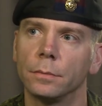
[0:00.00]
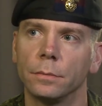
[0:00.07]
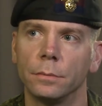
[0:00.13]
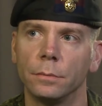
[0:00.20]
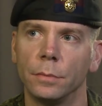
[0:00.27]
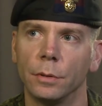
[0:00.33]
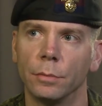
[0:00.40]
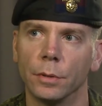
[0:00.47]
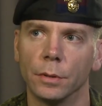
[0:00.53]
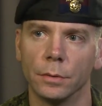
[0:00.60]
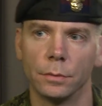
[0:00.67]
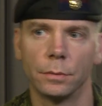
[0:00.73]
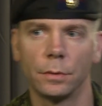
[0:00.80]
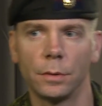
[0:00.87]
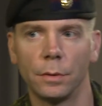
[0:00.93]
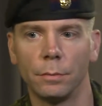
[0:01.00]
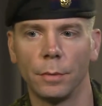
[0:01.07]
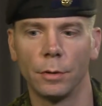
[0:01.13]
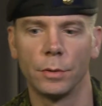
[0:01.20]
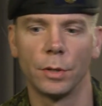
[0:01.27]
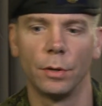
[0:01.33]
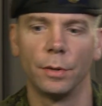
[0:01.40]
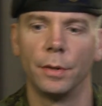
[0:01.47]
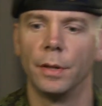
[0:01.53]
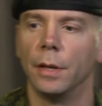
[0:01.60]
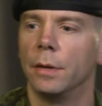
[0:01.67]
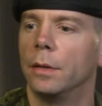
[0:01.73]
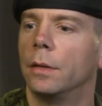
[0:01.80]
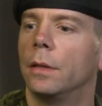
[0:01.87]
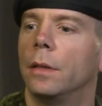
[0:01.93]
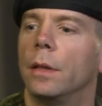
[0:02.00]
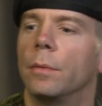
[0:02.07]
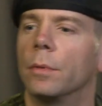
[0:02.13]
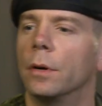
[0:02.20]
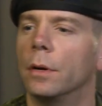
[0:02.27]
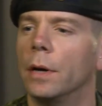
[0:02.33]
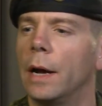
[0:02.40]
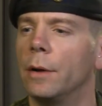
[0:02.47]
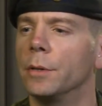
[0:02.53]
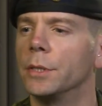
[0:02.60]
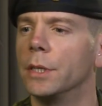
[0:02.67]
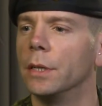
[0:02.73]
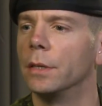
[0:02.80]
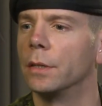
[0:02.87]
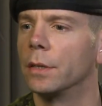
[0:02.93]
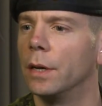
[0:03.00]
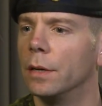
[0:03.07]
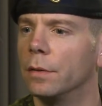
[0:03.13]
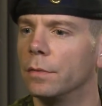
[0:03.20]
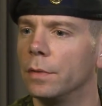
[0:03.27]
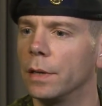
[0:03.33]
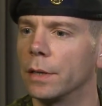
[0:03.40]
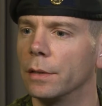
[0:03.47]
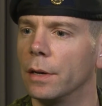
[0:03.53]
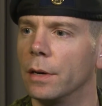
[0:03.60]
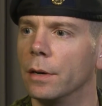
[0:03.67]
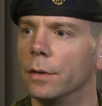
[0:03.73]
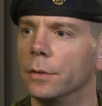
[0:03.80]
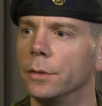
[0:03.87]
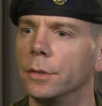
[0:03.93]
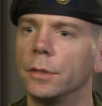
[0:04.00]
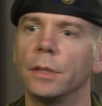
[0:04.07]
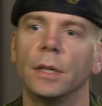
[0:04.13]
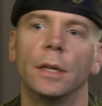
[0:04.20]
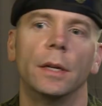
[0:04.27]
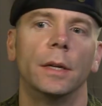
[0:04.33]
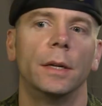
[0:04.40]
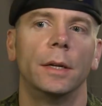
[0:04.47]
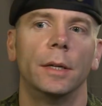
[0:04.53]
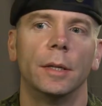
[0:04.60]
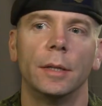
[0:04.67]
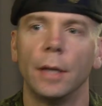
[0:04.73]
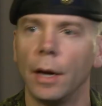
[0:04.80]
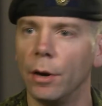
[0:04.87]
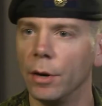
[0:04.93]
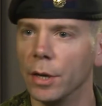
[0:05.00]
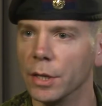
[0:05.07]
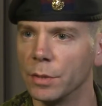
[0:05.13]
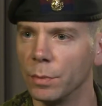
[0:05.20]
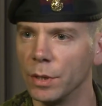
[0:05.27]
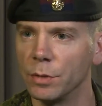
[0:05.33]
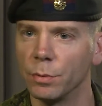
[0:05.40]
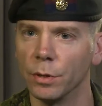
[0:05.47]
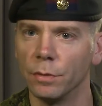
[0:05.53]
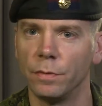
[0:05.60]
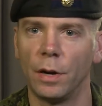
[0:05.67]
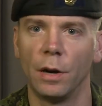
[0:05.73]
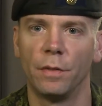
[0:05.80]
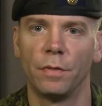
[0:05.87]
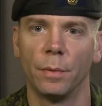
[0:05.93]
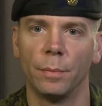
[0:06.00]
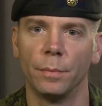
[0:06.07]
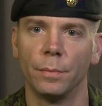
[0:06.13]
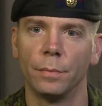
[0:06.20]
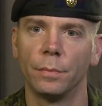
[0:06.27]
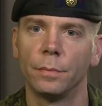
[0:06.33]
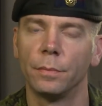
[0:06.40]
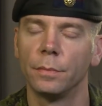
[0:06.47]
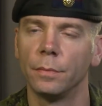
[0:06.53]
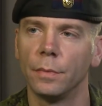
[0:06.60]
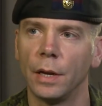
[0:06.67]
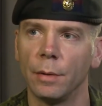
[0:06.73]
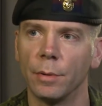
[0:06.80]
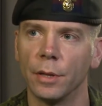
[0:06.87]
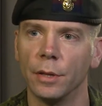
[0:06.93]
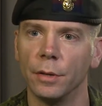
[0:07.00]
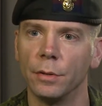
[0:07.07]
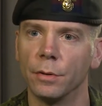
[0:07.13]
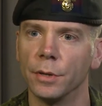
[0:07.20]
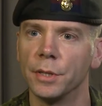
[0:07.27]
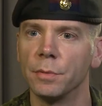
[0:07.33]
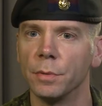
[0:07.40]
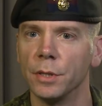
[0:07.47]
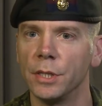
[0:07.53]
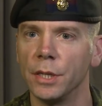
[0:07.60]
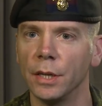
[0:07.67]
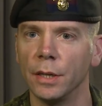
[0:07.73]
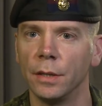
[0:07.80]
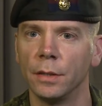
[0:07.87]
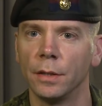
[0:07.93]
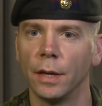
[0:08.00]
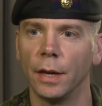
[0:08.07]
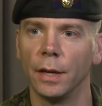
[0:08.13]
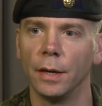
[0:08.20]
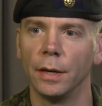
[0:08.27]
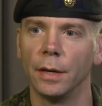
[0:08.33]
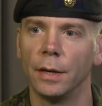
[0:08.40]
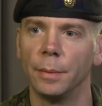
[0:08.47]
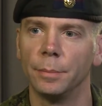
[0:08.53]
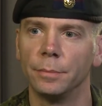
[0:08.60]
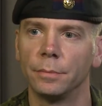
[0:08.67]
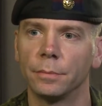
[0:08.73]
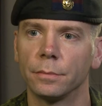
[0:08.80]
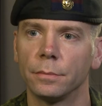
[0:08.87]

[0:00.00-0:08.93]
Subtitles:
We were told that they were housed in kind of like large areas which were far from anywhere the tourists would see, and